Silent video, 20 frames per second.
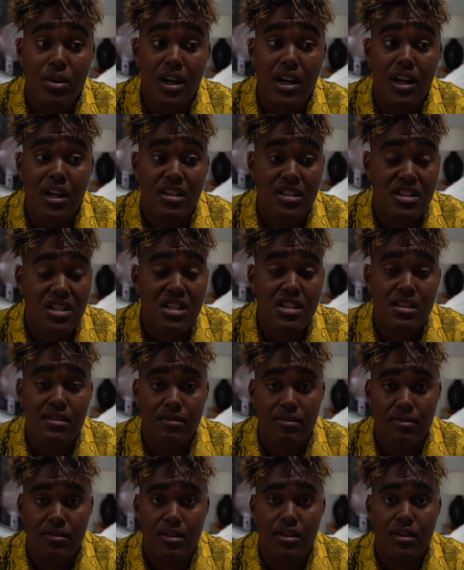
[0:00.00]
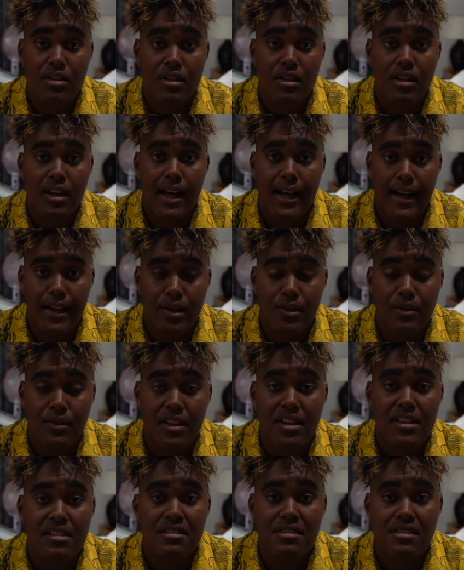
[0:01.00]
achieve out of
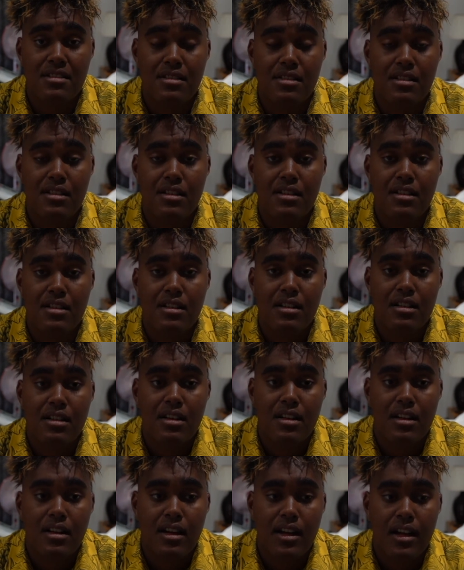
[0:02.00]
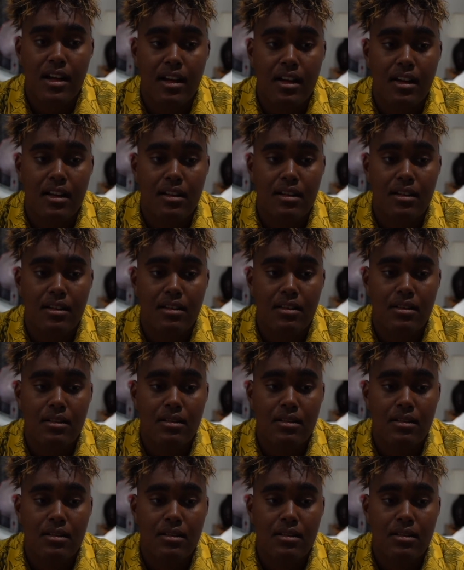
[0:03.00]
this. And